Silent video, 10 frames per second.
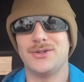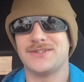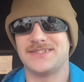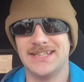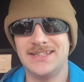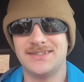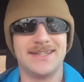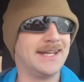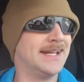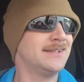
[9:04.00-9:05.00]
State
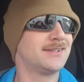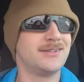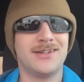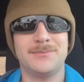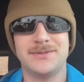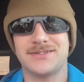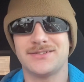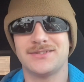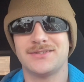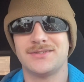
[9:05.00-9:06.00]
in
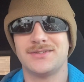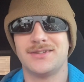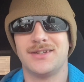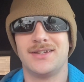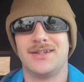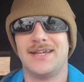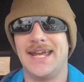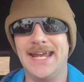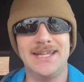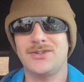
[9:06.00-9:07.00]
Columbus
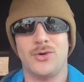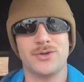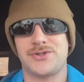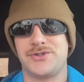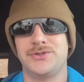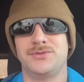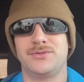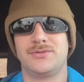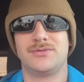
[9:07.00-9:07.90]
in the horseshoe.